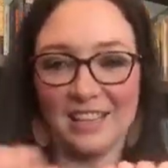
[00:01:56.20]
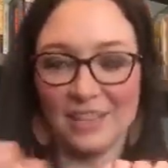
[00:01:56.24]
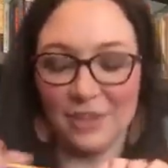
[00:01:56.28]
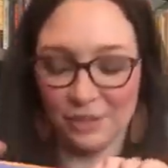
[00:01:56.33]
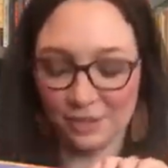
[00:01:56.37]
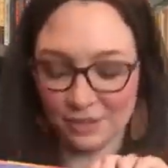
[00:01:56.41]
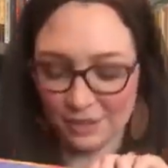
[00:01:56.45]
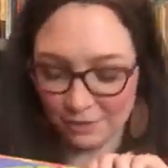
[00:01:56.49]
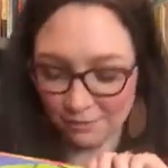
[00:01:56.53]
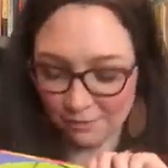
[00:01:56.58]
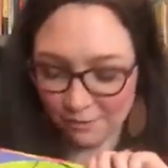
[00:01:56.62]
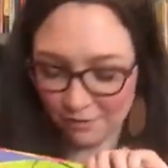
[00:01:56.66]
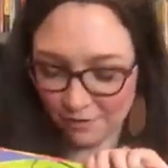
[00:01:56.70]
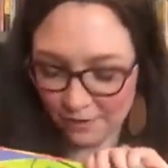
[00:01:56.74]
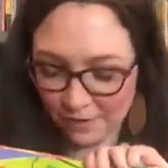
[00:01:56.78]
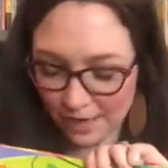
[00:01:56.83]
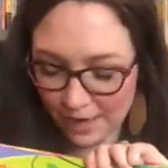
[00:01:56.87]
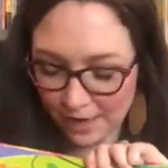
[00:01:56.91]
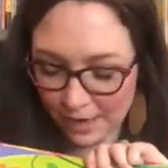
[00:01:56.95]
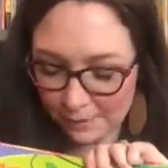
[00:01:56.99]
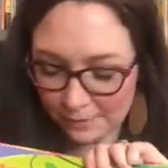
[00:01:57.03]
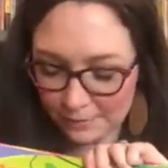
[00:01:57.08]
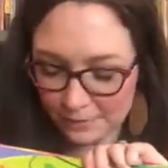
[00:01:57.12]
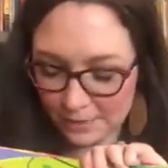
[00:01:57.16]
There's some
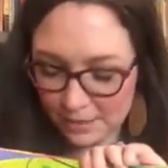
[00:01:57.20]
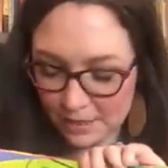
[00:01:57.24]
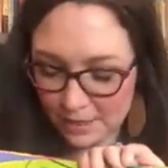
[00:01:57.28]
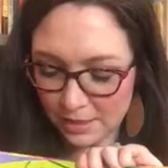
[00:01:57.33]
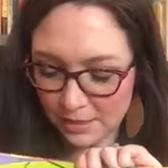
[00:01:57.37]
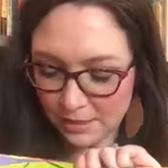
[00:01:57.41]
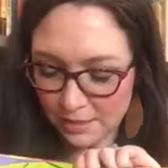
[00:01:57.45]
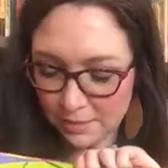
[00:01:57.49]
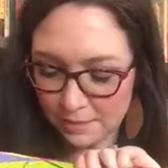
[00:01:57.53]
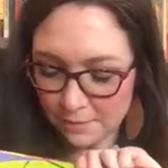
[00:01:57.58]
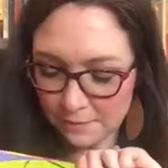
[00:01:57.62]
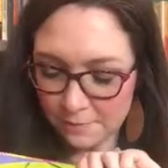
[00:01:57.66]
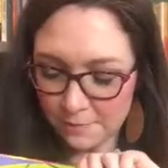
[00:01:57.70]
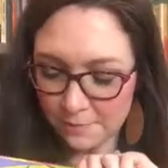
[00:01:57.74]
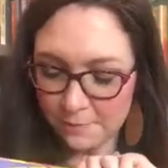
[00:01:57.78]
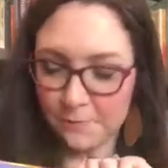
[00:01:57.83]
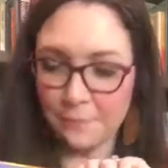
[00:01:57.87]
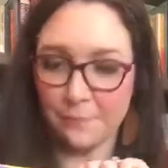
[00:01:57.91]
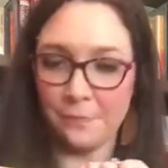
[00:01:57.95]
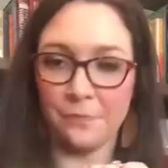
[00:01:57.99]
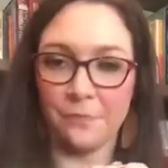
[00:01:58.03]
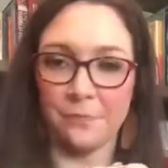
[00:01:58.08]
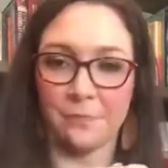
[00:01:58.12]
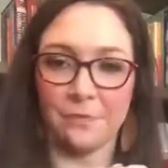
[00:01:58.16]
flaps here.
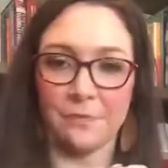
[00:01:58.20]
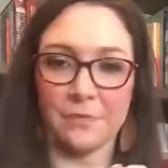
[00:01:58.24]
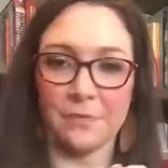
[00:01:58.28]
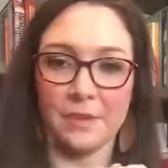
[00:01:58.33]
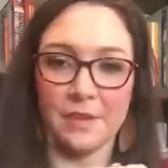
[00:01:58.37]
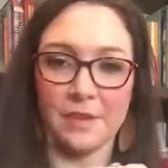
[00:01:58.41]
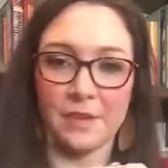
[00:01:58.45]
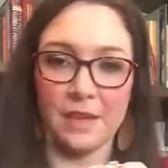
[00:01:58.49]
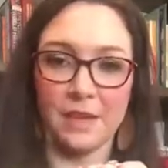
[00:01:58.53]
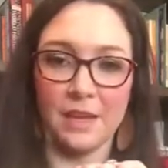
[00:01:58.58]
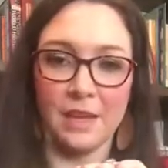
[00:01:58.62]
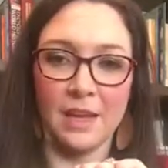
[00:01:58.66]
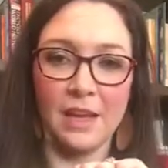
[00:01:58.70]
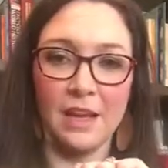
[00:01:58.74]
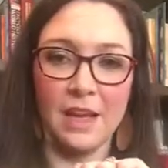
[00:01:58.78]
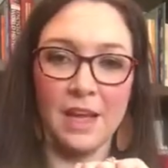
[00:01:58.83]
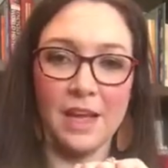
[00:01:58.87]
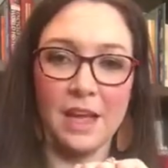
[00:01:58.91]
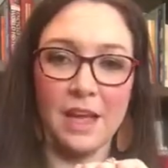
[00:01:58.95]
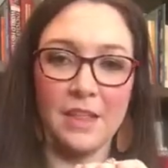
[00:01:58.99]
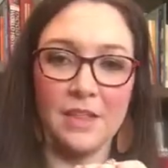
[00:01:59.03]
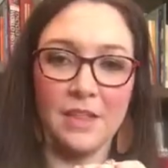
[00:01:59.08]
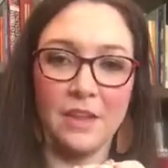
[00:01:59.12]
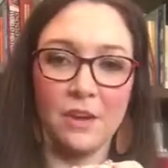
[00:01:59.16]

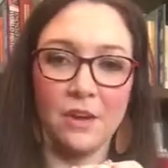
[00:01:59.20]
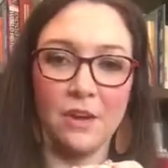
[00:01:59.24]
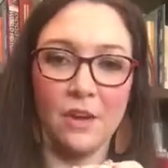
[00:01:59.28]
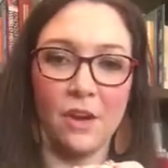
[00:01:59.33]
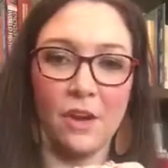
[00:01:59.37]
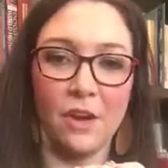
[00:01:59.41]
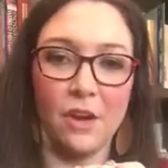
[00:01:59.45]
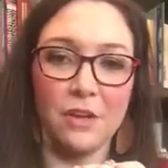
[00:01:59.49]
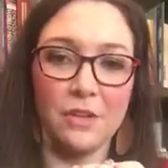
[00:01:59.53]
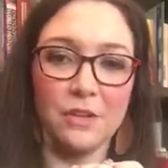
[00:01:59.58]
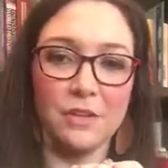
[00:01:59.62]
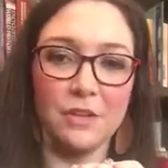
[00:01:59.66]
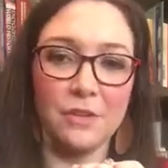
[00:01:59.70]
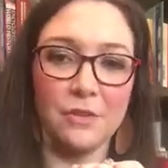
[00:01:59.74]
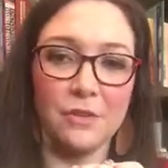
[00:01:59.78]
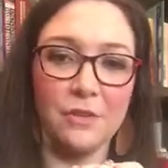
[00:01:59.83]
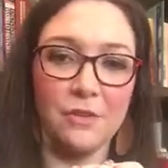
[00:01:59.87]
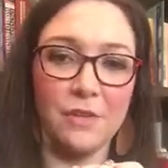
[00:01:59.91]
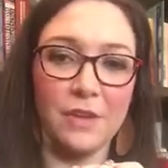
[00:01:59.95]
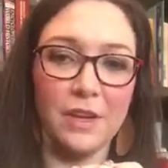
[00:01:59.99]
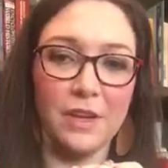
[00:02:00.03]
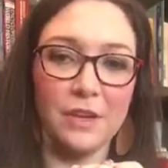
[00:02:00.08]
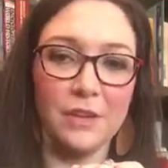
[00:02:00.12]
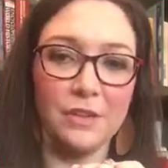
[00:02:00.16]
And there are also
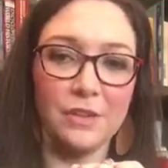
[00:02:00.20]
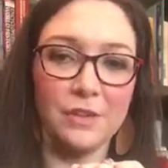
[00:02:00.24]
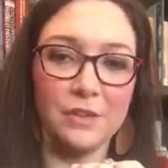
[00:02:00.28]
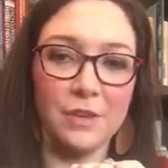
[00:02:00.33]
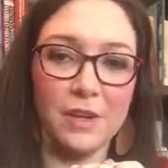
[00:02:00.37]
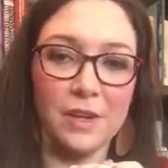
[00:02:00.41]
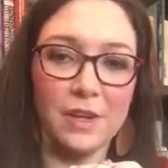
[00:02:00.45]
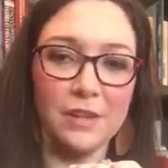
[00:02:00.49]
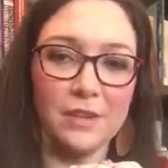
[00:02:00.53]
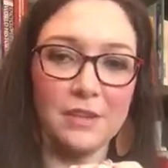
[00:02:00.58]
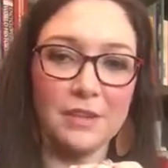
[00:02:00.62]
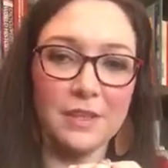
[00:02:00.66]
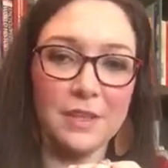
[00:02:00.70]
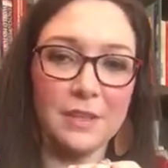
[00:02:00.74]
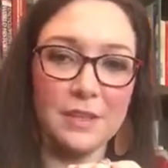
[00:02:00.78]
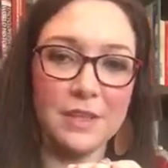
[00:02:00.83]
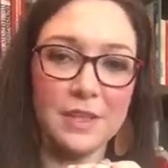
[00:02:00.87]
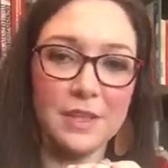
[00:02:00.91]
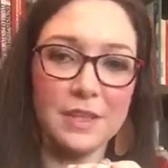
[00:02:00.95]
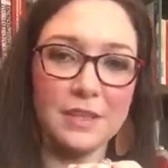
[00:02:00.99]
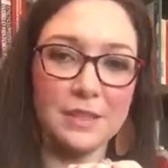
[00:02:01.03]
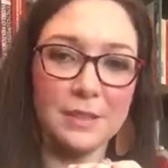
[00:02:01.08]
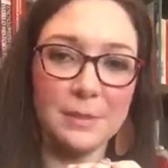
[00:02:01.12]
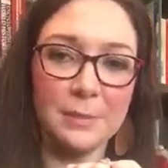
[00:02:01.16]
finger trails in
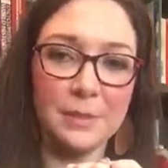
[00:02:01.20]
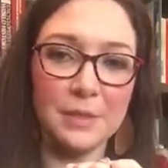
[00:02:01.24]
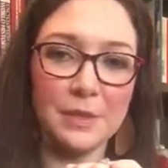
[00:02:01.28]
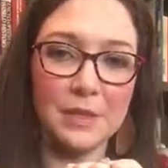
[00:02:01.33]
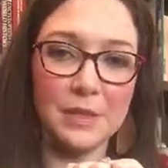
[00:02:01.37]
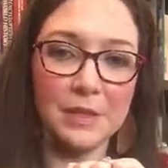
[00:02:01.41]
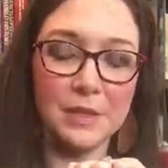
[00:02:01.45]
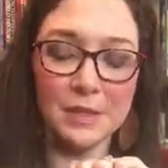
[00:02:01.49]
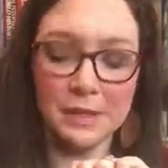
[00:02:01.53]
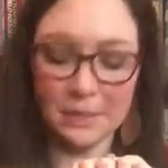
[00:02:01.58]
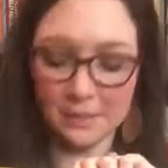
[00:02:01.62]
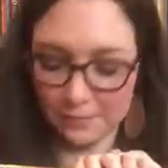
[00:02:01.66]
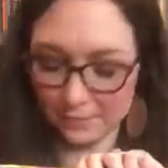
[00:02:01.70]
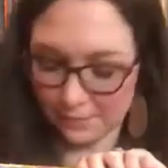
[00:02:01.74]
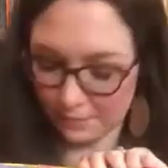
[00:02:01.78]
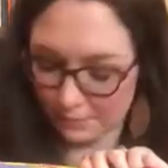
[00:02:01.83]
this book.